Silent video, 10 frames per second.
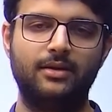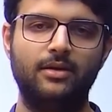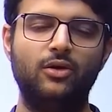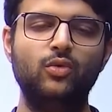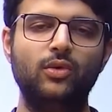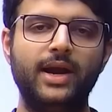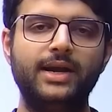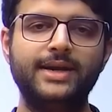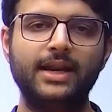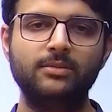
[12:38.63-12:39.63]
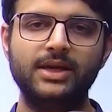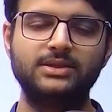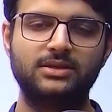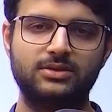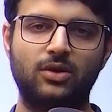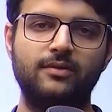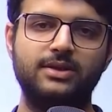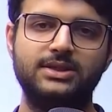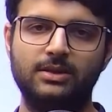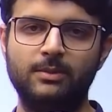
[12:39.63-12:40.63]
do in 10 minutes solve
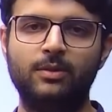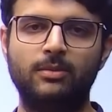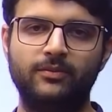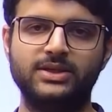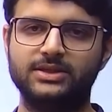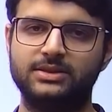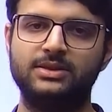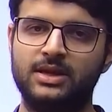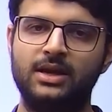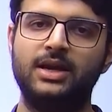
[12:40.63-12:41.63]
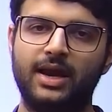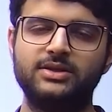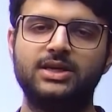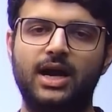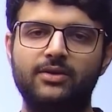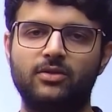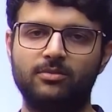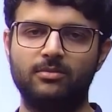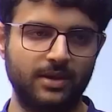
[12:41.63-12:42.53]
this dp problem which is it was hard for me.